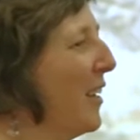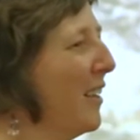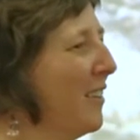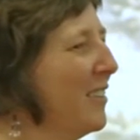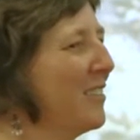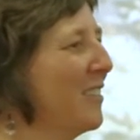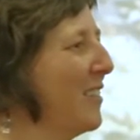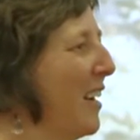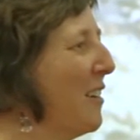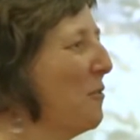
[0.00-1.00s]
And so
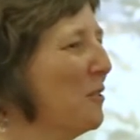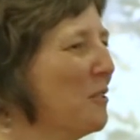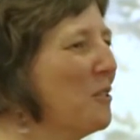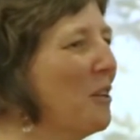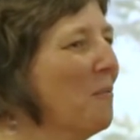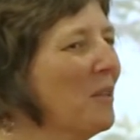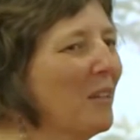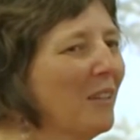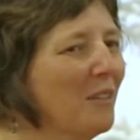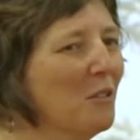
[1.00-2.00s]
that was
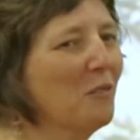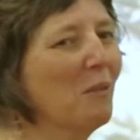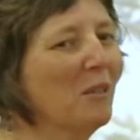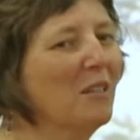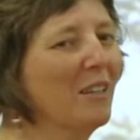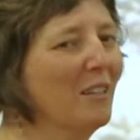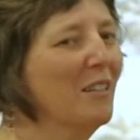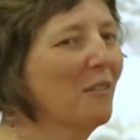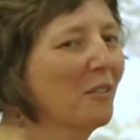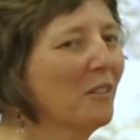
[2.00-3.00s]
something that this family
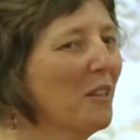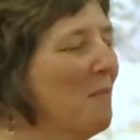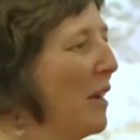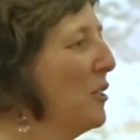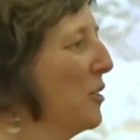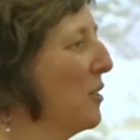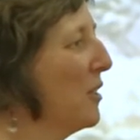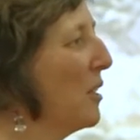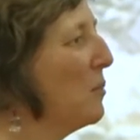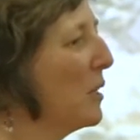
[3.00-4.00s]
never imagined
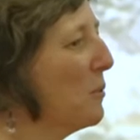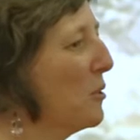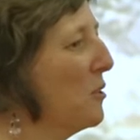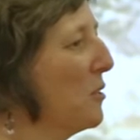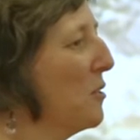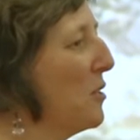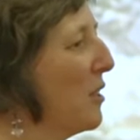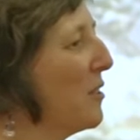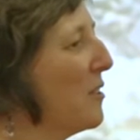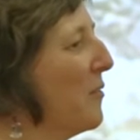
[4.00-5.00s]
that they'd be able to do,
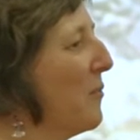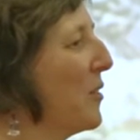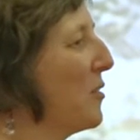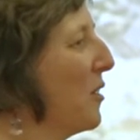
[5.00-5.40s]
send their